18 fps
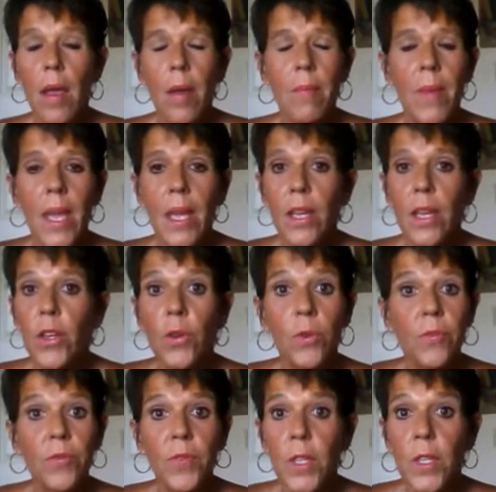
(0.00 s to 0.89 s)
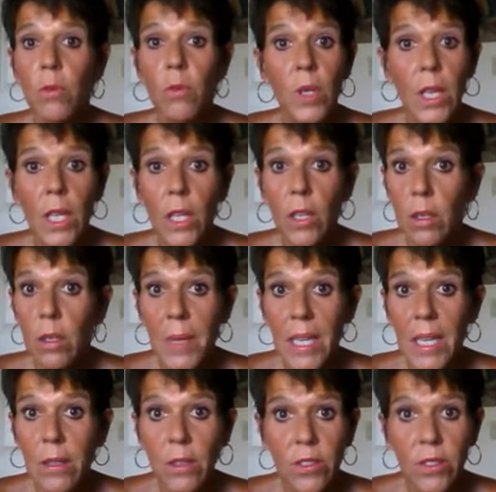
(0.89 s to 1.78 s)
make you feel really good
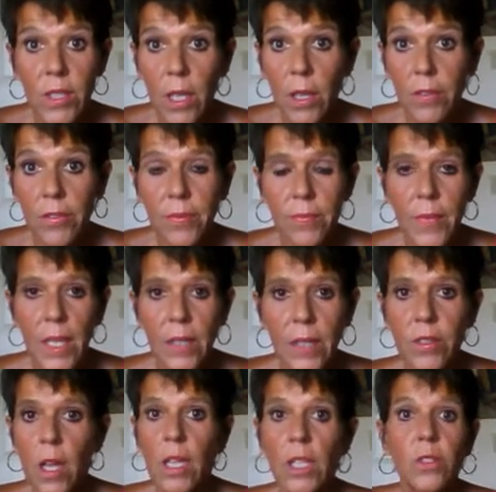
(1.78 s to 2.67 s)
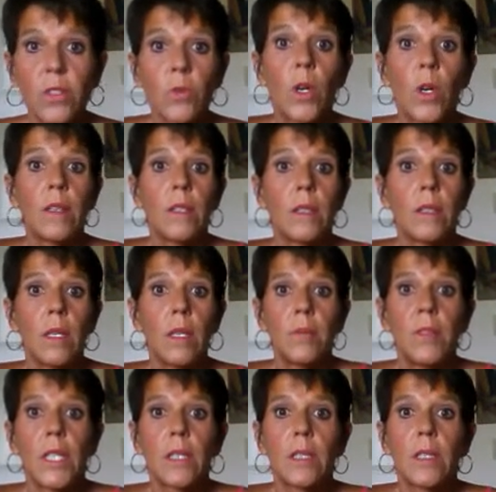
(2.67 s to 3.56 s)
about yourself. As long as we're on the
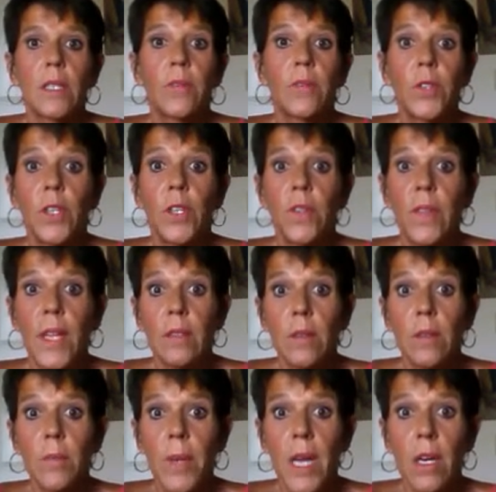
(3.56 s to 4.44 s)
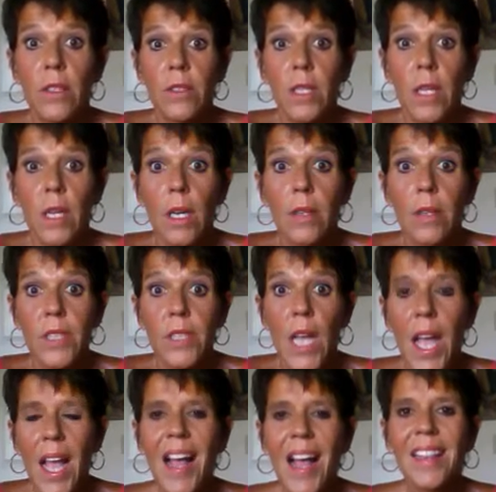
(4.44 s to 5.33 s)
subject of good things about ourselves,
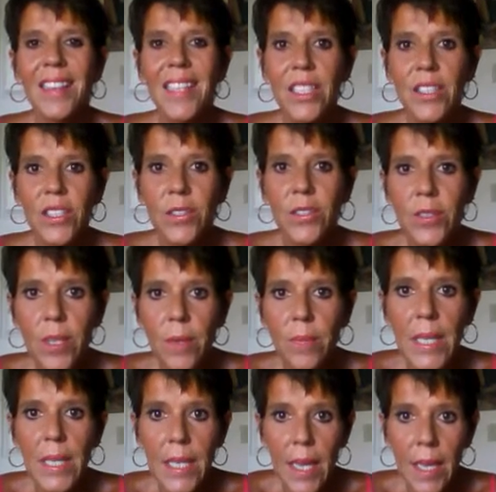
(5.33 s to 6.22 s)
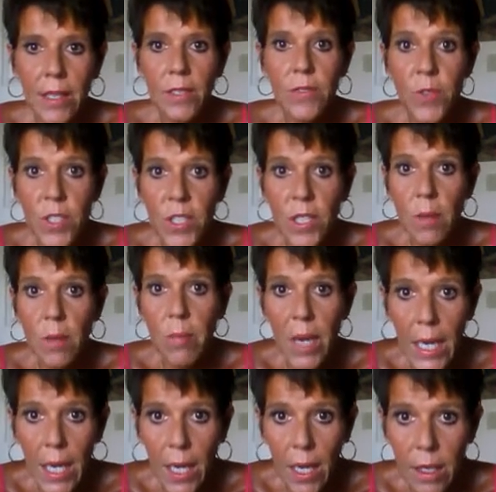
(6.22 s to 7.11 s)
let's do something nice for
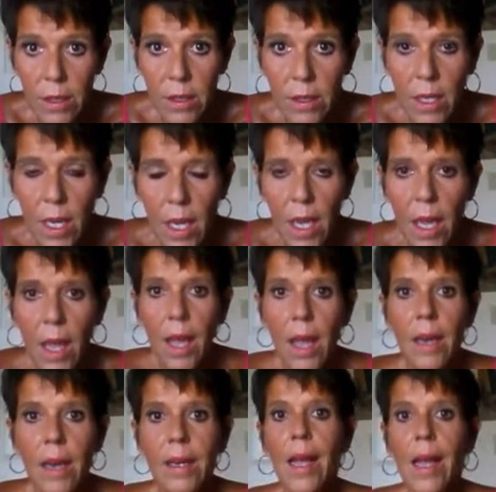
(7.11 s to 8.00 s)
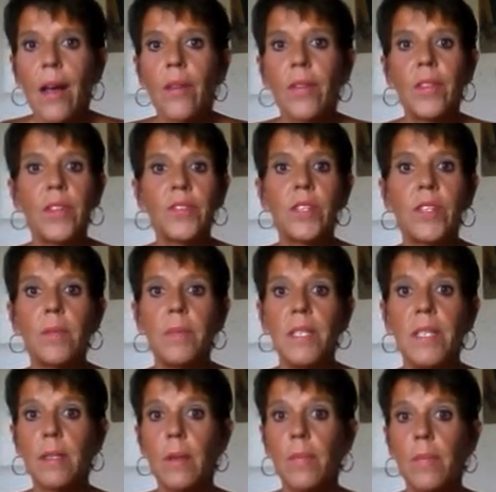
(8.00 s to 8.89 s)
somebody else. Now, this can
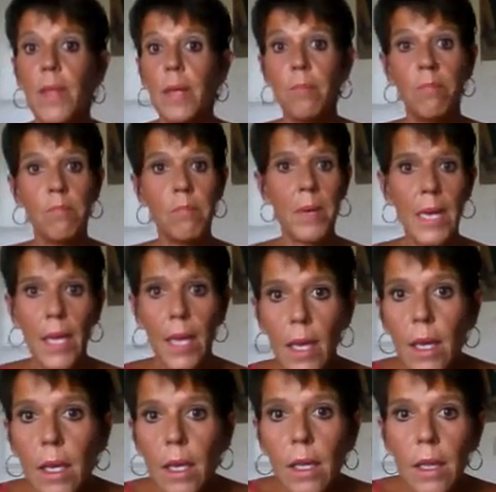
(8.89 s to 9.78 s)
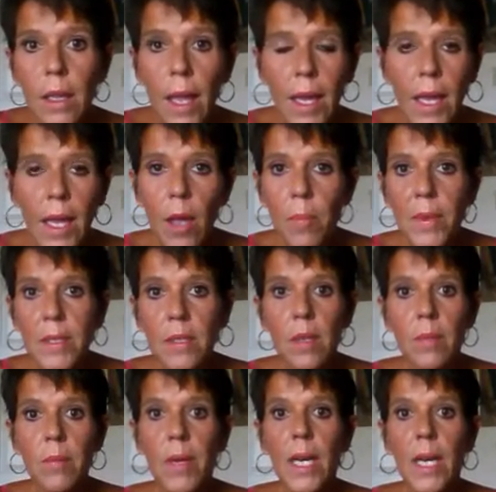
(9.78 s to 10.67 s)
be something big, like helping
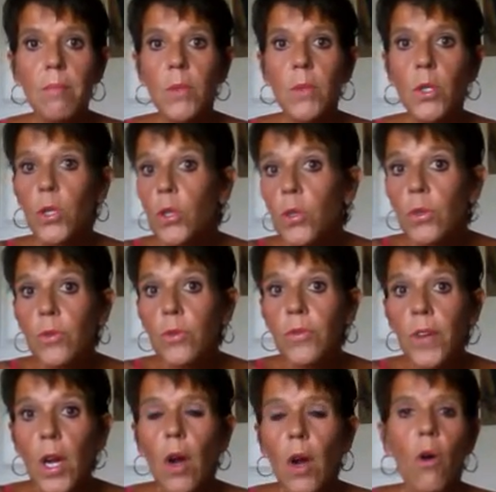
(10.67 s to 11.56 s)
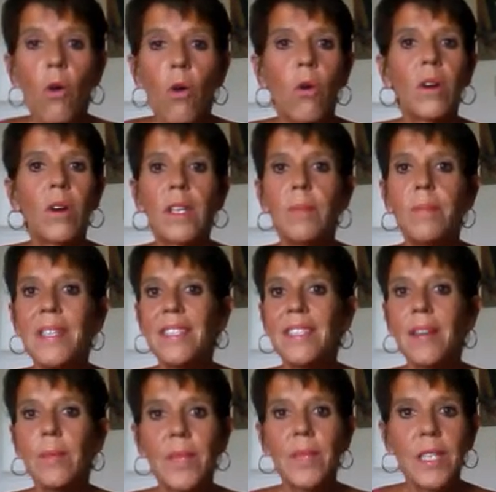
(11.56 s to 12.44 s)
somebody move, or it can be
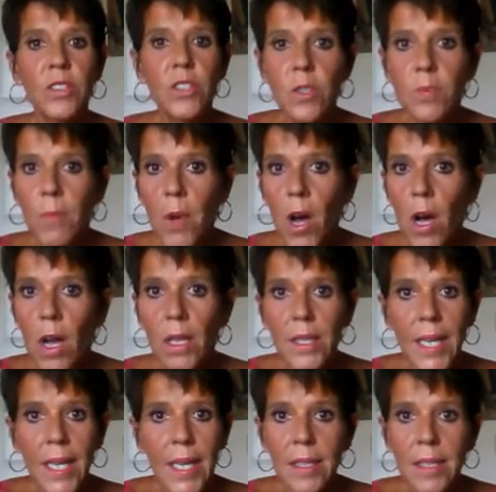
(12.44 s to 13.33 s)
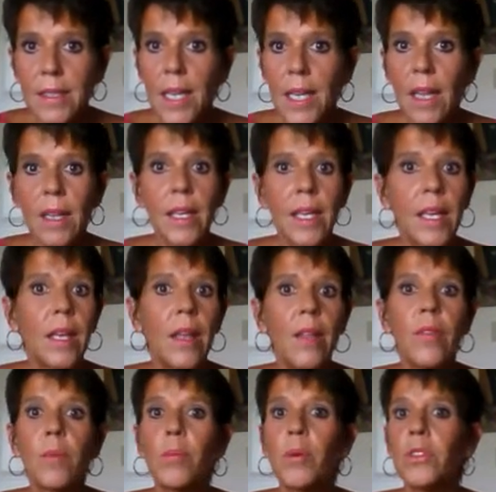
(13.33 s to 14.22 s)
something small, like telling
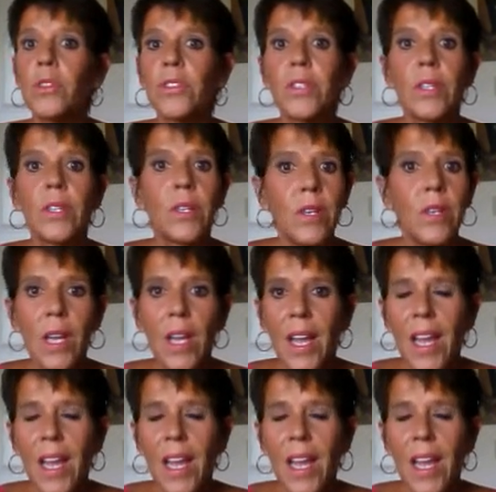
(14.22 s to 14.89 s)
the person